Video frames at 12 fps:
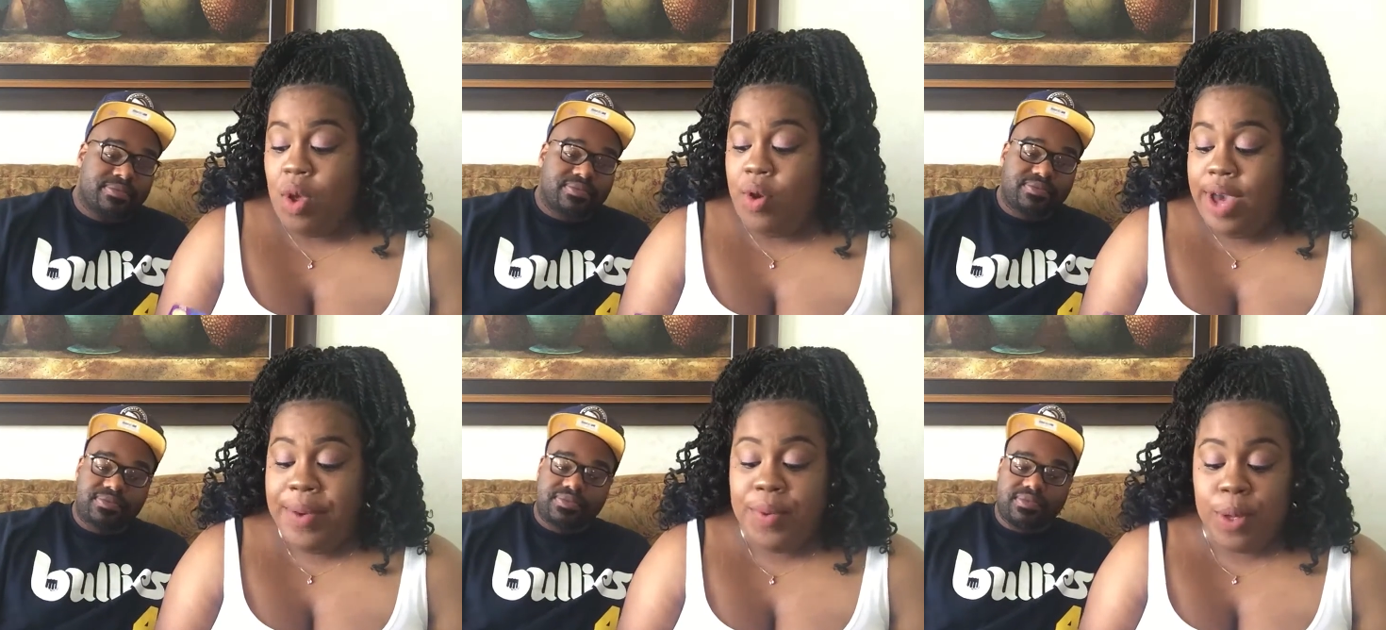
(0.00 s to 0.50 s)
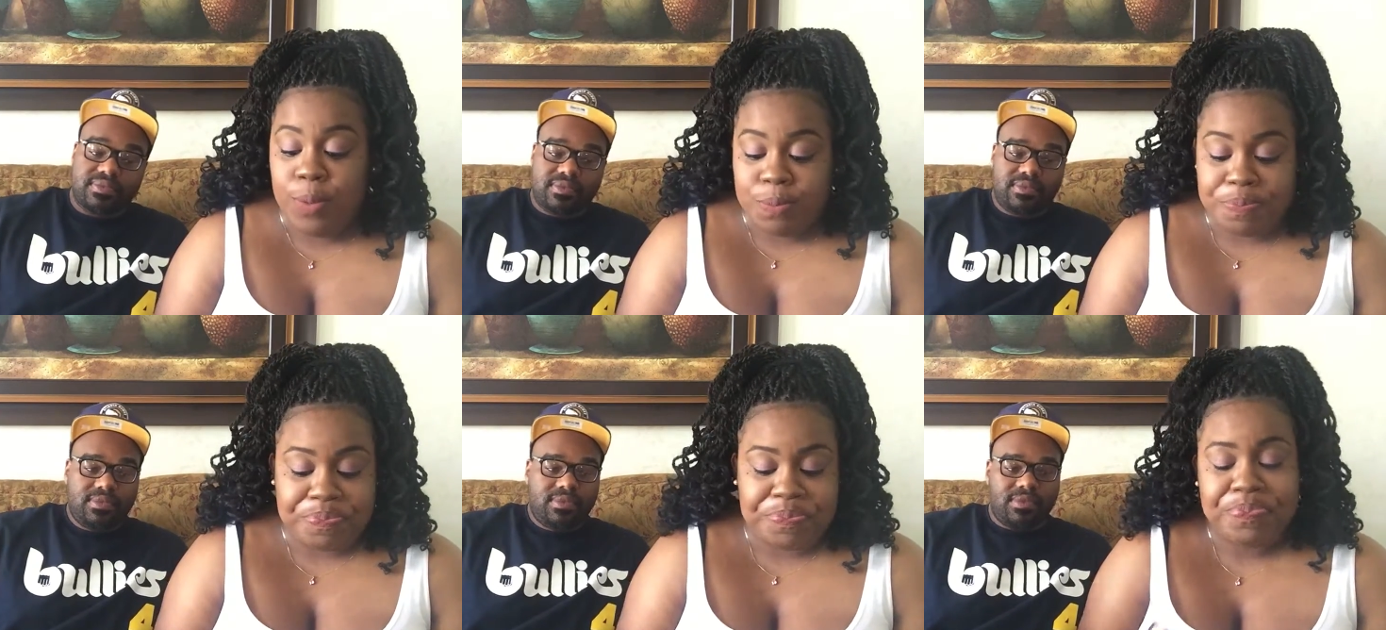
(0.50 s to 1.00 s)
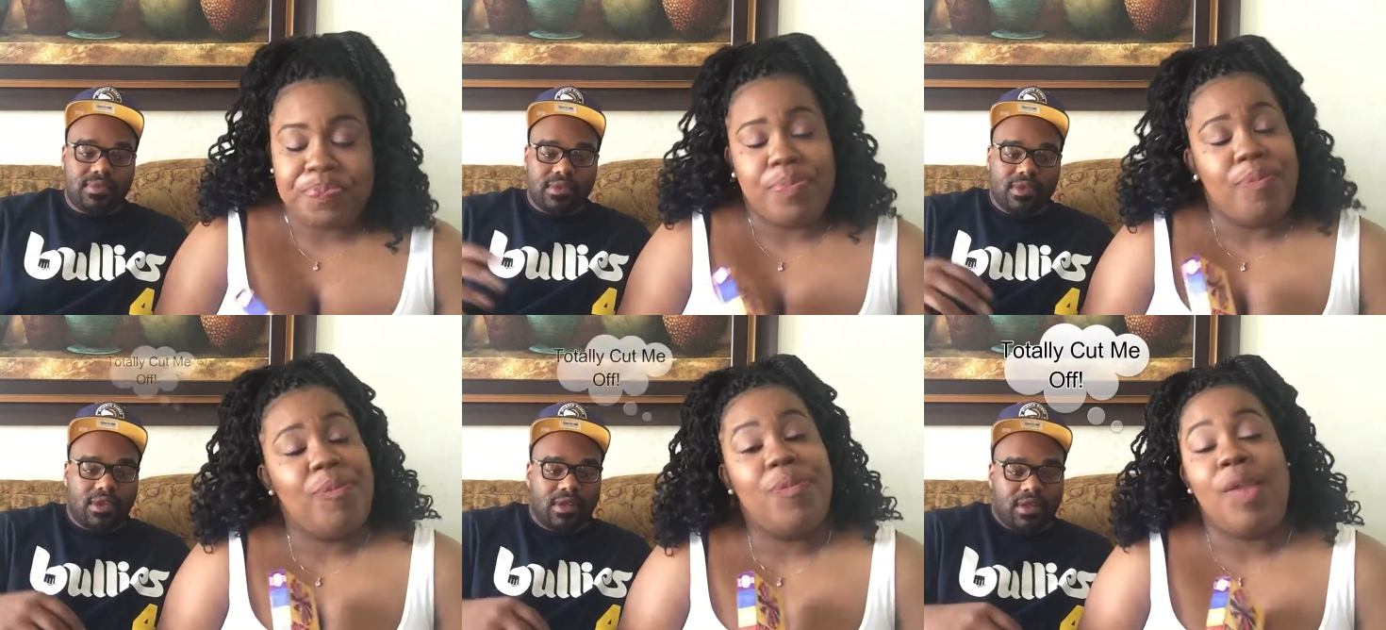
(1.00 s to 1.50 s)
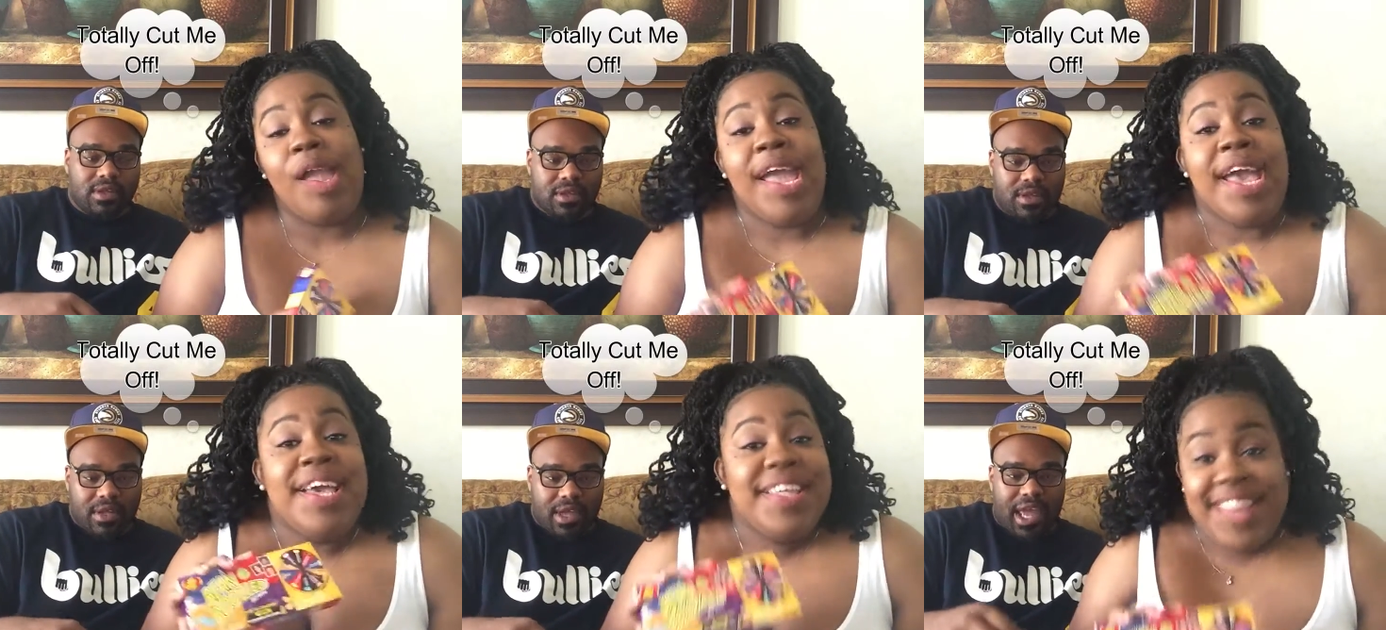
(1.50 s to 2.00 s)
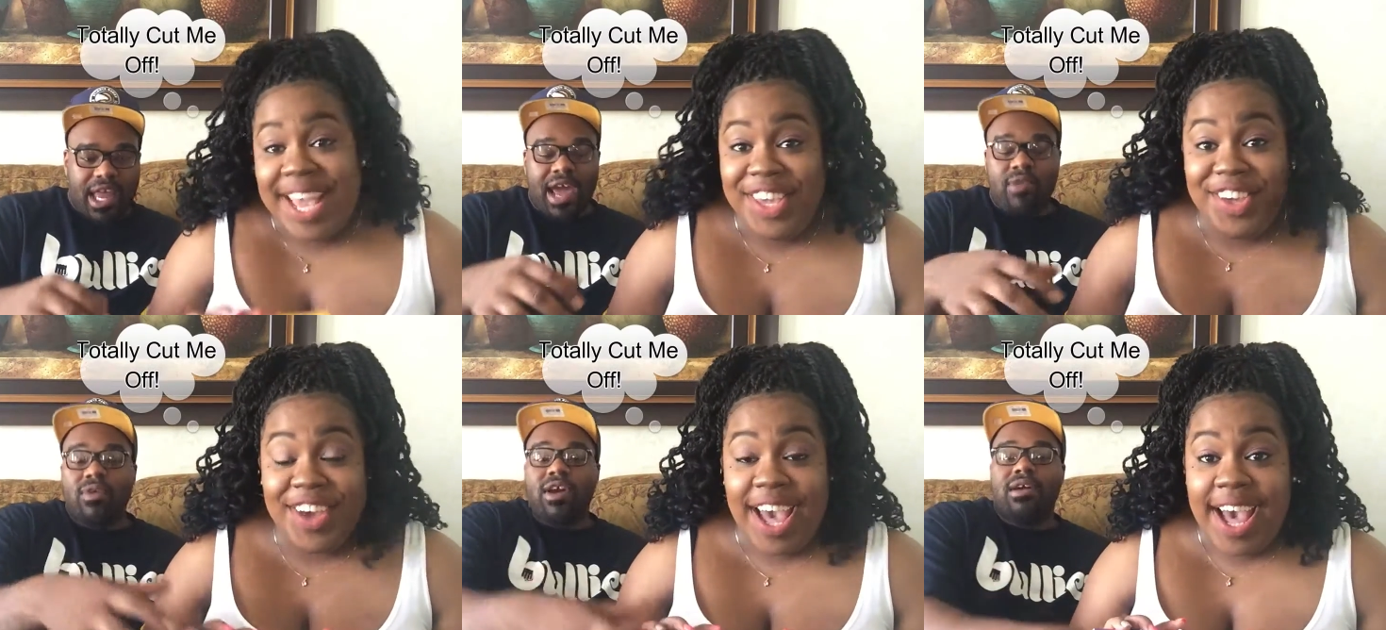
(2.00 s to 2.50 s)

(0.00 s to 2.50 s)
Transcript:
Speaker 1: Okay, well. Thank you guys.